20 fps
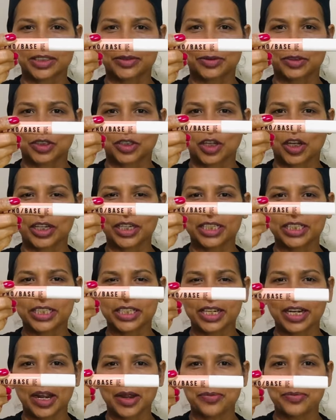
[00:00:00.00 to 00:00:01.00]
The corrector
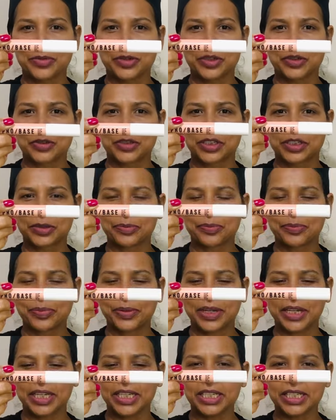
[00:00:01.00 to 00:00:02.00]
I'm using
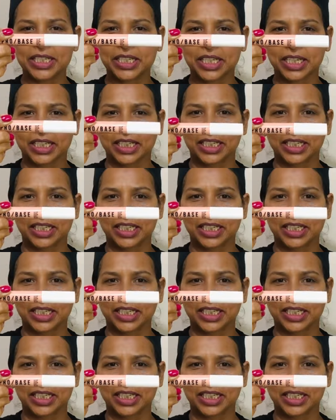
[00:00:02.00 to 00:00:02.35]
peach.